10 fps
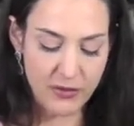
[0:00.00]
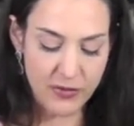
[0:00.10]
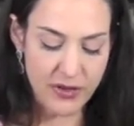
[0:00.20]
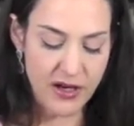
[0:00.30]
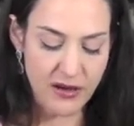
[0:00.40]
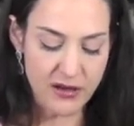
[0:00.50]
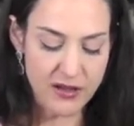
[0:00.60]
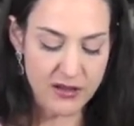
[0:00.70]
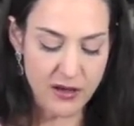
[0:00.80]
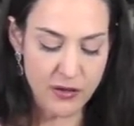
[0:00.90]
for there
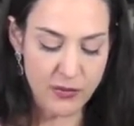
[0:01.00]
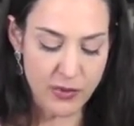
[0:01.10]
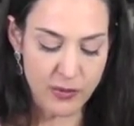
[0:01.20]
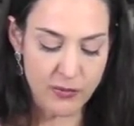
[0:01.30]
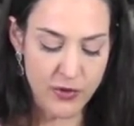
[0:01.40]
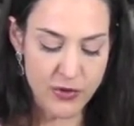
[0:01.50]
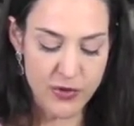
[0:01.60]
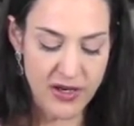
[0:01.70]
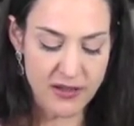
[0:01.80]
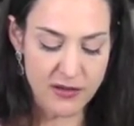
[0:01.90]
is no room for
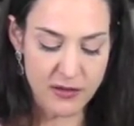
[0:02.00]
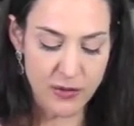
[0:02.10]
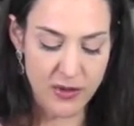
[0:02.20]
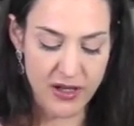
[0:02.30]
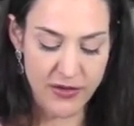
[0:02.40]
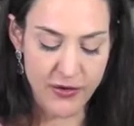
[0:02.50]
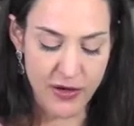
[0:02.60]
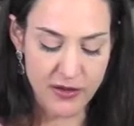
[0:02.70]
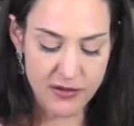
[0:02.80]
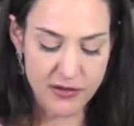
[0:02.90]
transitory
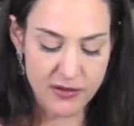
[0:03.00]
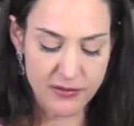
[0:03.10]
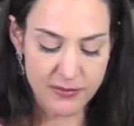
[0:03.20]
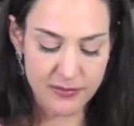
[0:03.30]
thoughts